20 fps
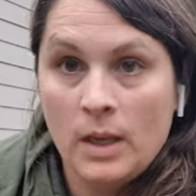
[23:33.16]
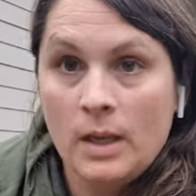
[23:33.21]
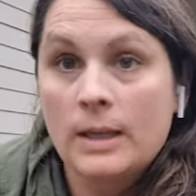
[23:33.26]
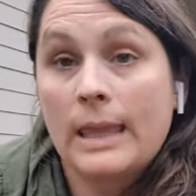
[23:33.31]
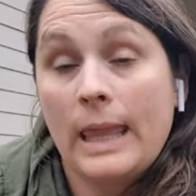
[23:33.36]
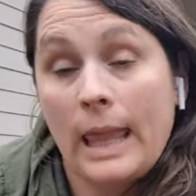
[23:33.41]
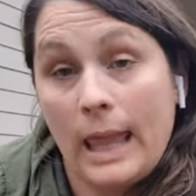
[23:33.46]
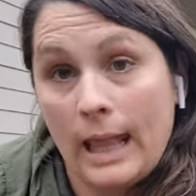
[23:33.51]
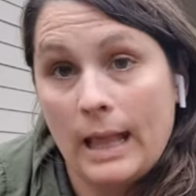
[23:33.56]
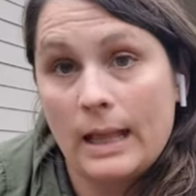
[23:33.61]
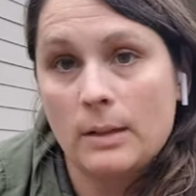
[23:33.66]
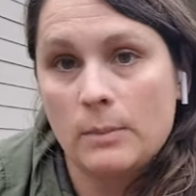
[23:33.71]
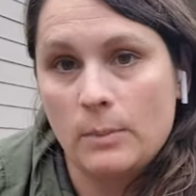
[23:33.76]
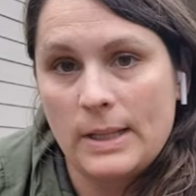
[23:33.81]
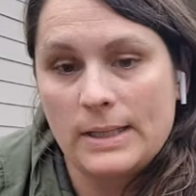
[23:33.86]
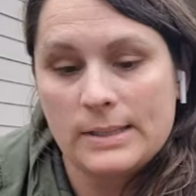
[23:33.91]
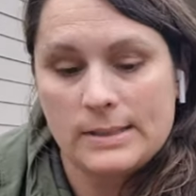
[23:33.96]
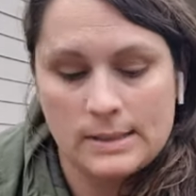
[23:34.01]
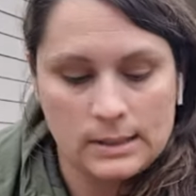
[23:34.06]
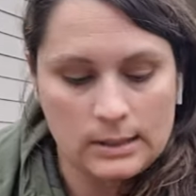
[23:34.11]
can
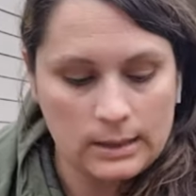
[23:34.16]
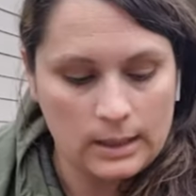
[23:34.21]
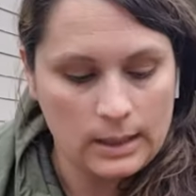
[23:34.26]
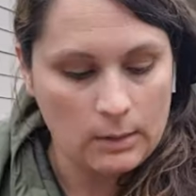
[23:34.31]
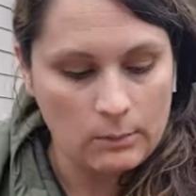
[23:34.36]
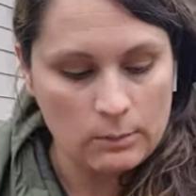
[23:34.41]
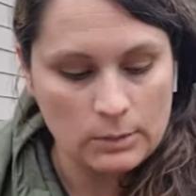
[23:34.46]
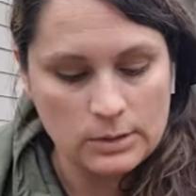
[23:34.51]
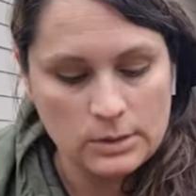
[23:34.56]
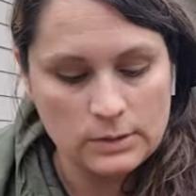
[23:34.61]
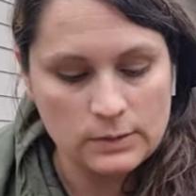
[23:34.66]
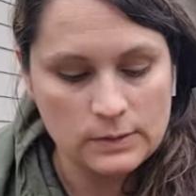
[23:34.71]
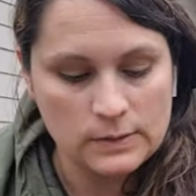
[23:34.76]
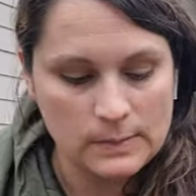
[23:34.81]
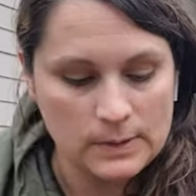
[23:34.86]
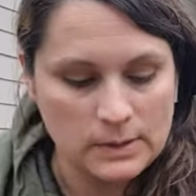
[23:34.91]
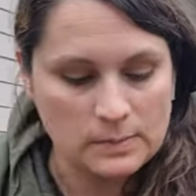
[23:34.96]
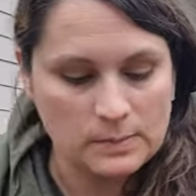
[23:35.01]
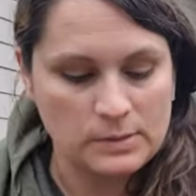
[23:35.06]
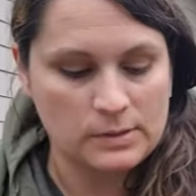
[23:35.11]
basically. I want to do as
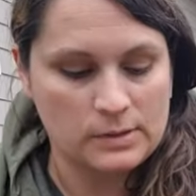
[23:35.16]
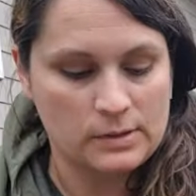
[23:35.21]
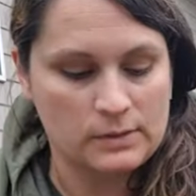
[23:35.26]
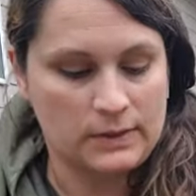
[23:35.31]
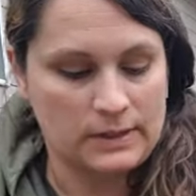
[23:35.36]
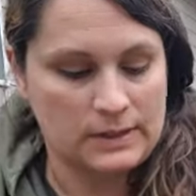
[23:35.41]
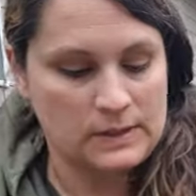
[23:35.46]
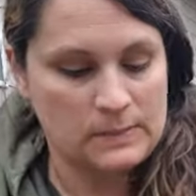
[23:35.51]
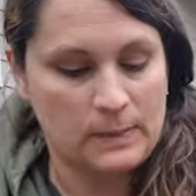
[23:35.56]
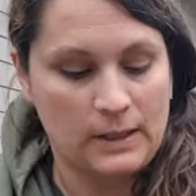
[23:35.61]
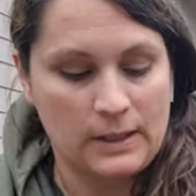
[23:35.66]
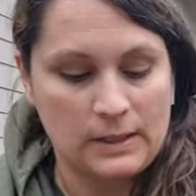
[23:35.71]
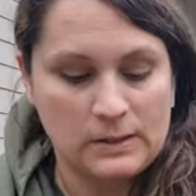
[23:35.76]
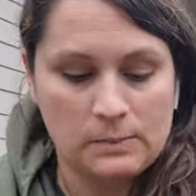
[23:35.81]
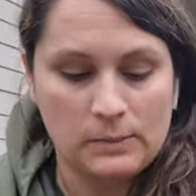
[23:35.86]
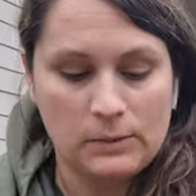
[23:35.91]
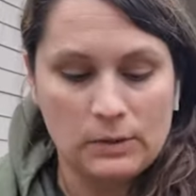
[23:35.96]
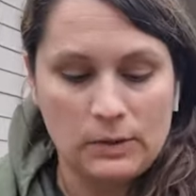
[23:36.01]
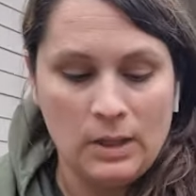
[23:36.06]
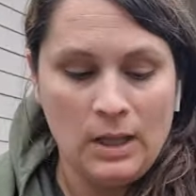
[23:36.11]
much preserving as
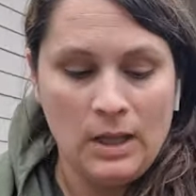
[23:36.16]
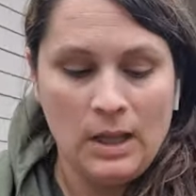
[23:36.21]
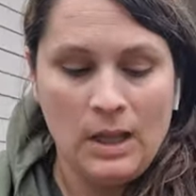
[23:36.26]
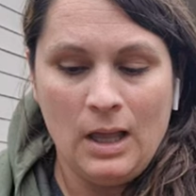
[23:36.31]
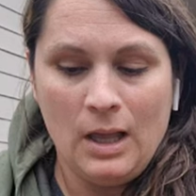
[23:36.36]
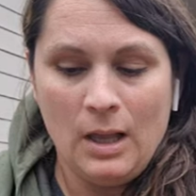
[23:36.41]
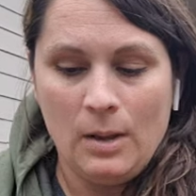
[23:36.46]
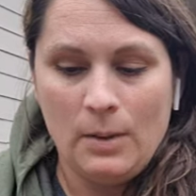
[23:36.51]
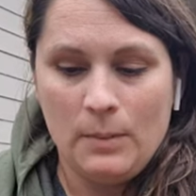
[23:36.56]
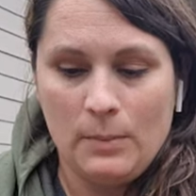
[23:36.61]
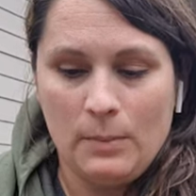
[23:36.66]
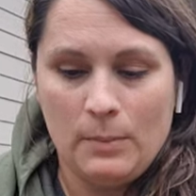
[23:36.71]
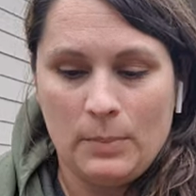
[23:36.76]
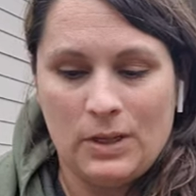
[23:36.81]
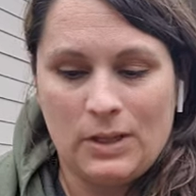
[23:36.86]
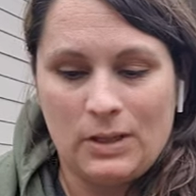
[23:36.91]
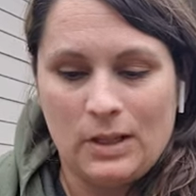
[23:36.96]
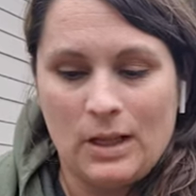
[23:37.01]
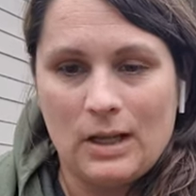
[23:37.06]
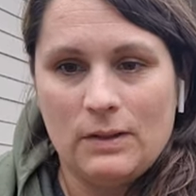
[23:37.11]
possible, but
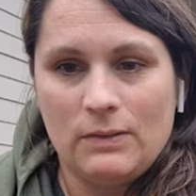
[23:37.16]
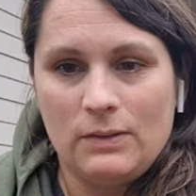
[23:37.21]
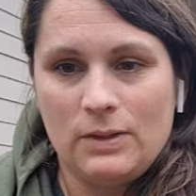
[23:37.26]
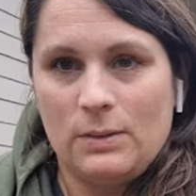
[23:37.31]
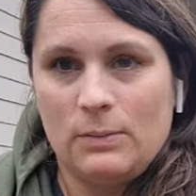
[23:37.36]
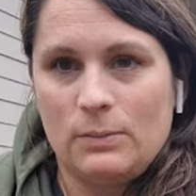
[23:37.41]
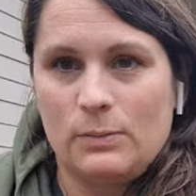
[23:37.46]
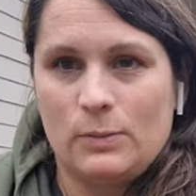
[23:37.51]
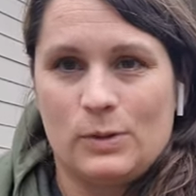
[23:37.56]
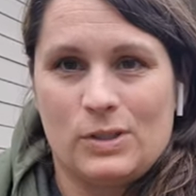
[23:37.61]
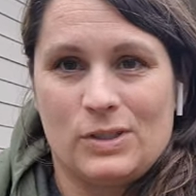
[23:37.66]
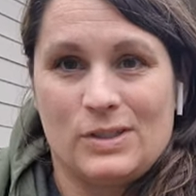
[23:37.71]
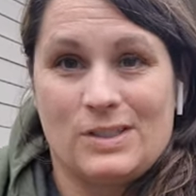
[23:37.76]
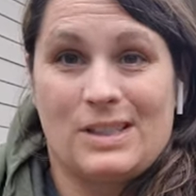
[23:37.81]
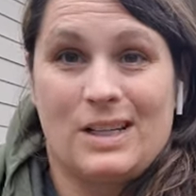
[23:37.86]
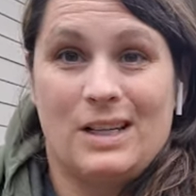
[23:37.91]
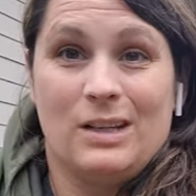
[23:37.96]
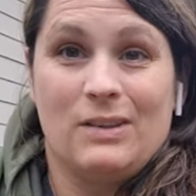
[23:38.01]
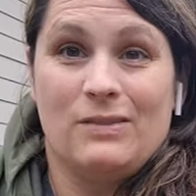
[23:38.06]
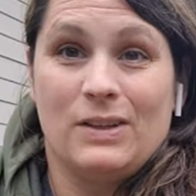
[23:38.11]
a lot of it we're just
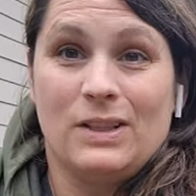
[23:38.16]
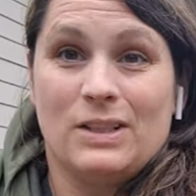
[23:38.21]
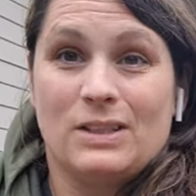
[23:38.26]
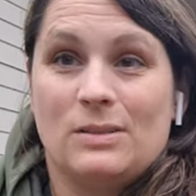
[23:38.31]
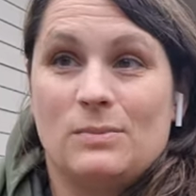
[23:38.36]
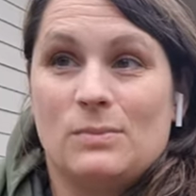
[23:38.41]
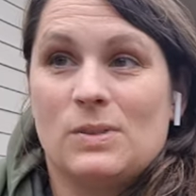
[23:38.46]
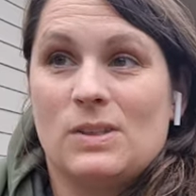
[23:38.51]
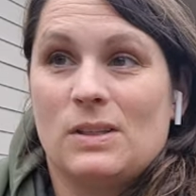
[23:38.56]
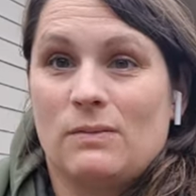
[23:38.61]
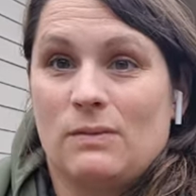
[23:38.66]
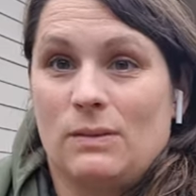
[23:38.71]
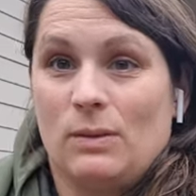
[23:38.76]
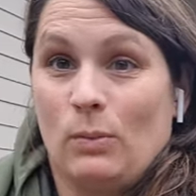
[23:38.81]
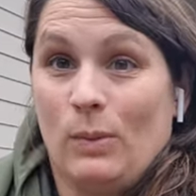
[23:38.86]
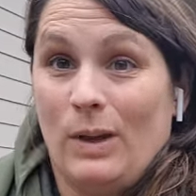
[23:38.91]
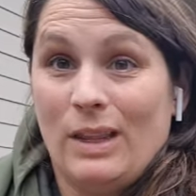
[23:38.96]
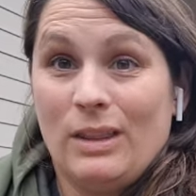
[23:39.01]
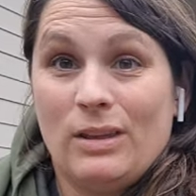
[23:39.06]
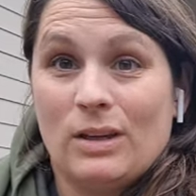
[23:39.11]
kind of victims of the
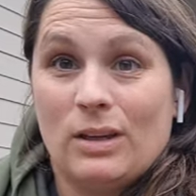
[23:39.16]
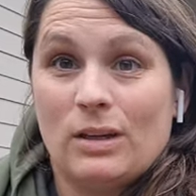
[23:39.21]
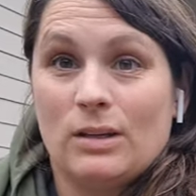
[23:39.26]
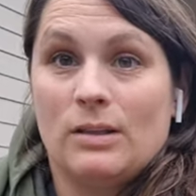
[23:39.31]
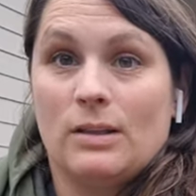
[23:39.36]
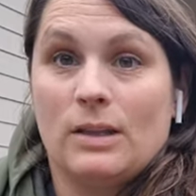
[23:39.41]
weather.